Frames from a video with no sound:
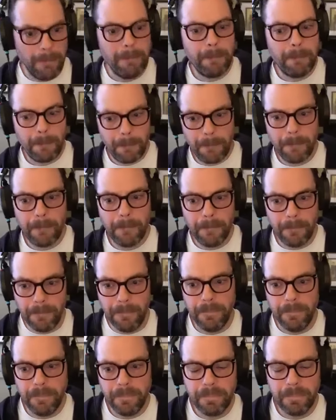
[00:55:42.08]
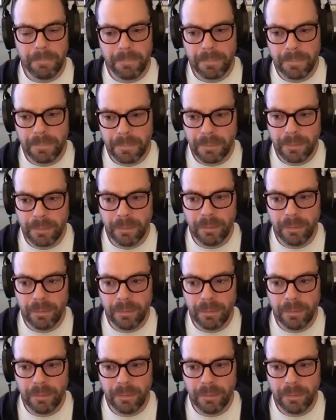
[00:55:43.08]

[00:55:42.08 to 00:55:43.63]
You know, it, it did.